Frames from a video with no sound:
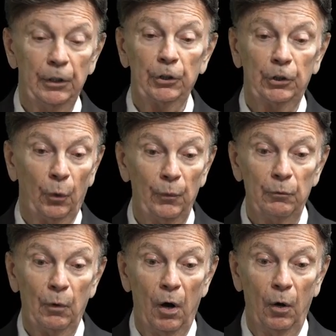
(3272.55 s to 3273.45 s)
You're going the
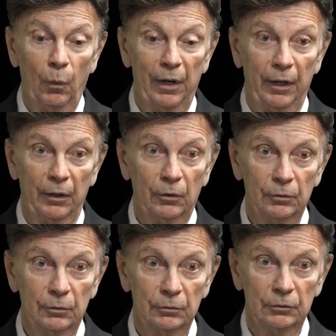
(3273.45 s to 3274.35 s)
wrong way.
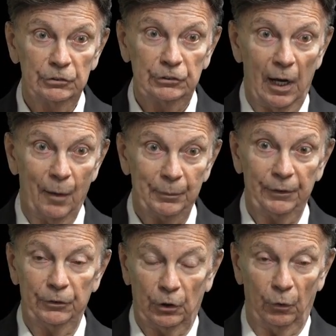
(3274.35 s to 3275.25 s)
Stop
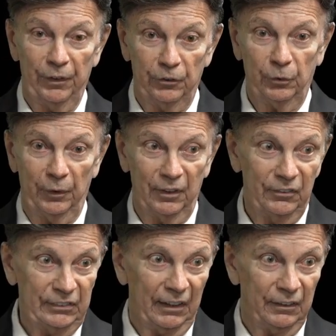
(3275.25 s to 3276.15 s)
it. Go this way
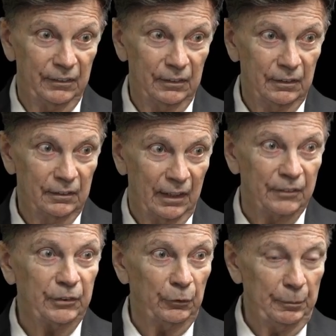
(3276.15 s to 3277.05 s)
instead.
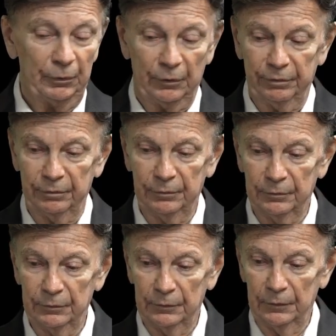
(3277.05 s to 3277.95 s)
That's a reproof.
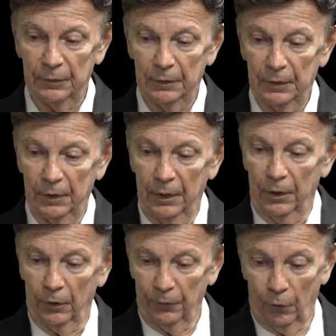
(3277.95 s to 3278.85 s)

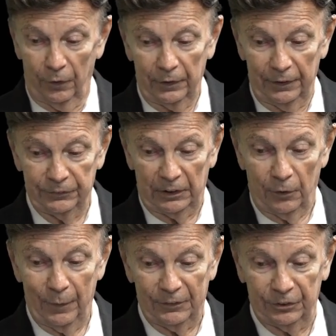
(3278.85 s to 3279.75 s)
Or it's a
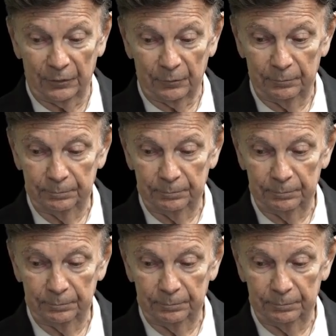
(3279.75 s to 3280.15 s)
correction.